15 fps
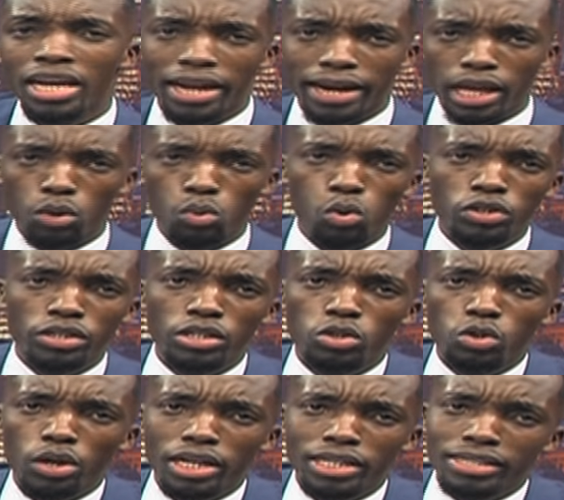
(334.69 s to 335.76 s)
like washing
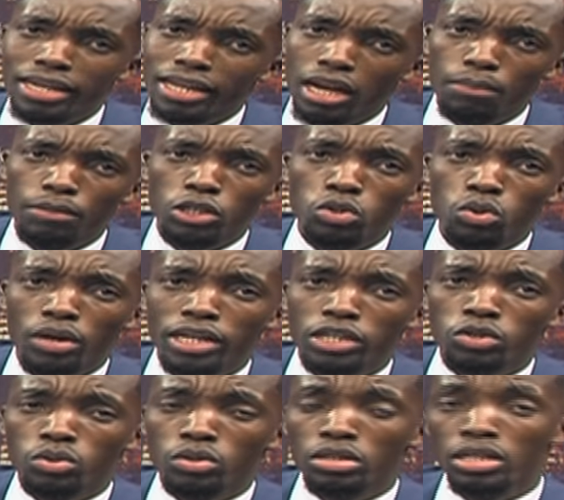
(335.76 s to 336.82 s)
toilets and garbage
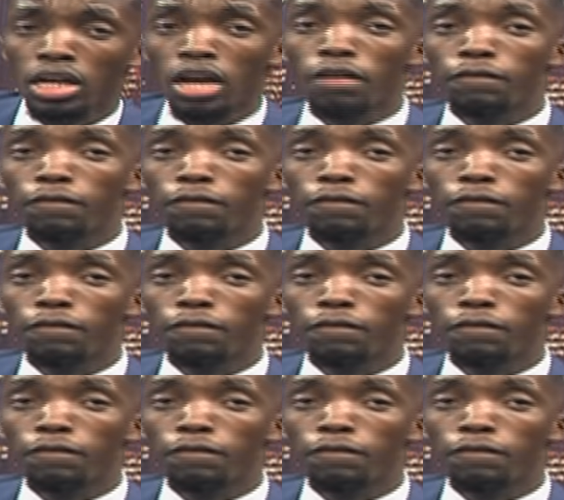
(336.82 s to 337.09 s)
collections